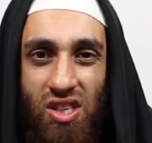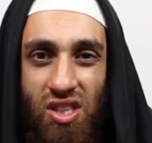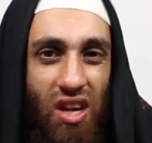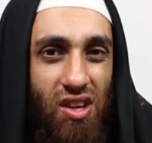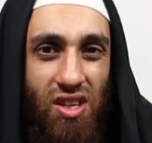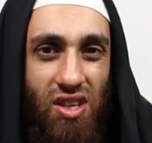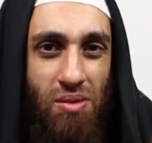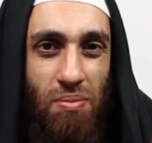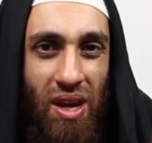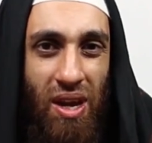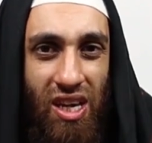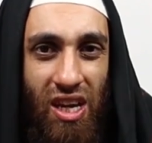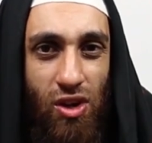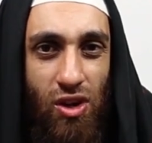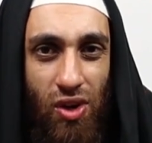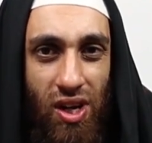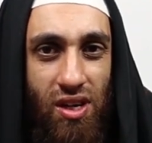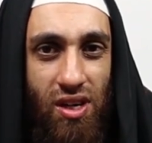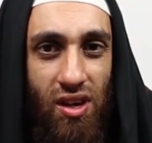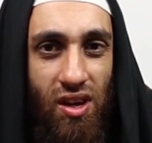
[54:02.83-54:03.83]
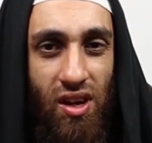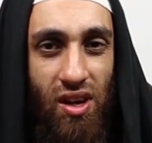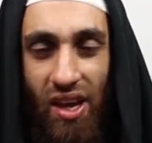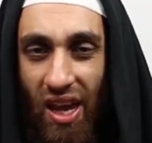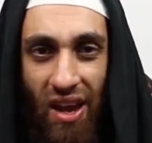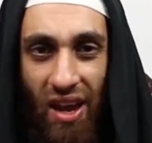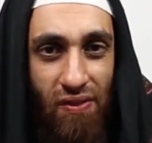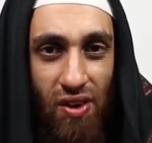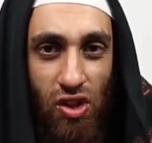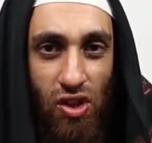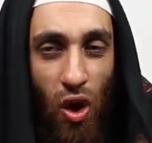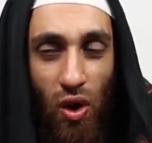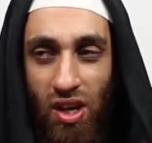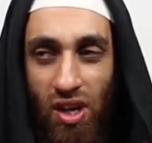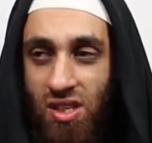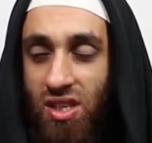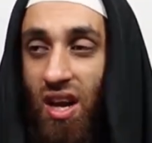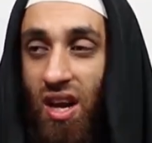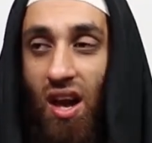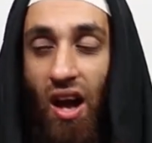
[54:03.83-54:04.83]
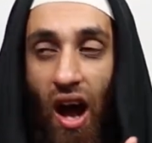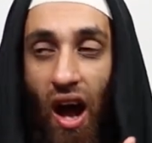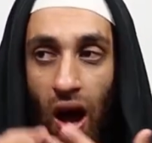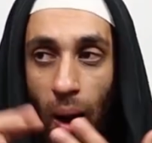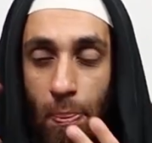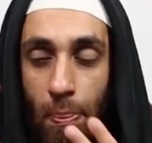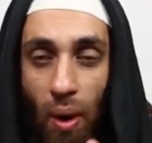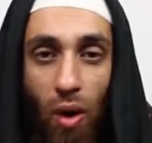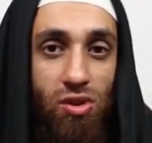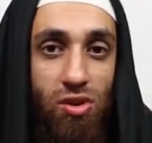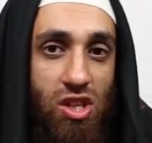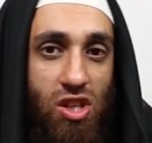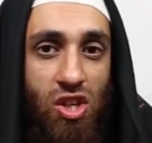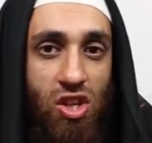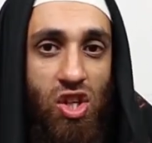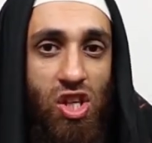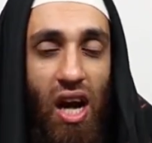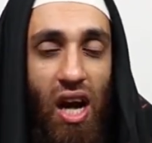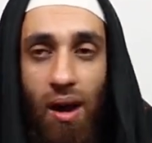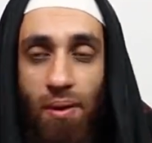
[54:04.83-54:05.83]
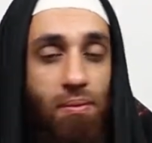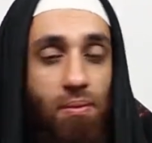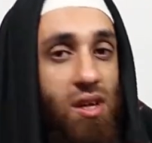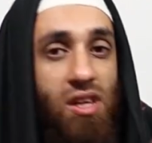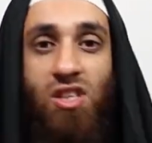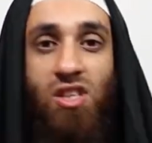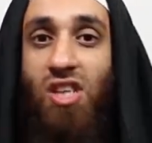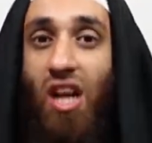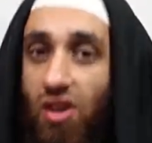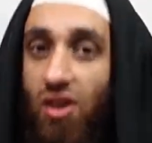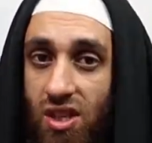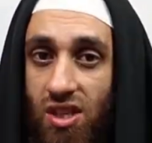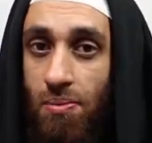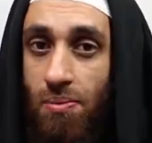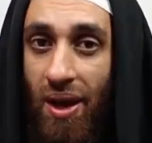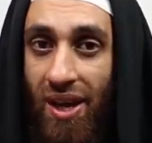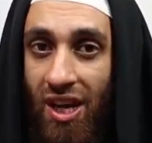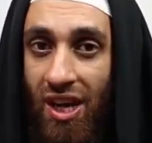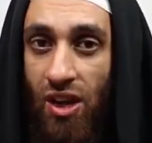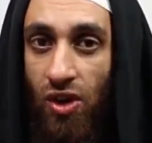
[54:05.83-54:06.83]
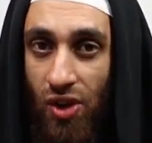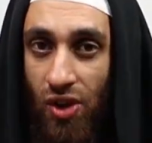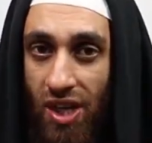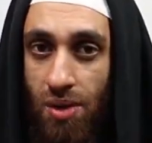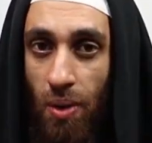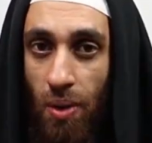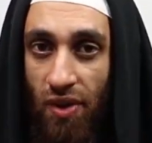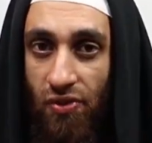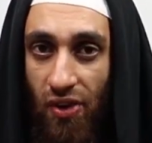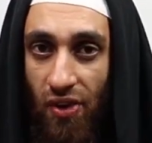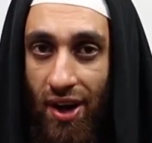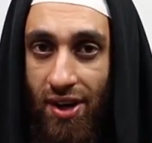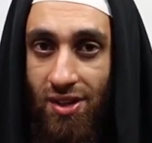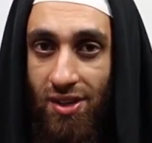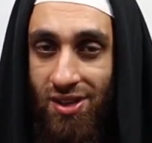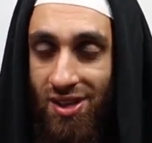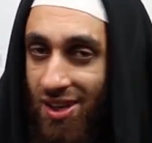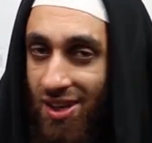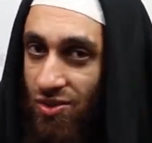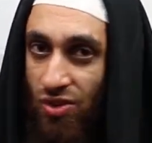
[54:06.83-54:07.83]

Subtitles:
Still doesn't make it creed. Even though it's opposing the Shia, still doesn't make it creed, my friend.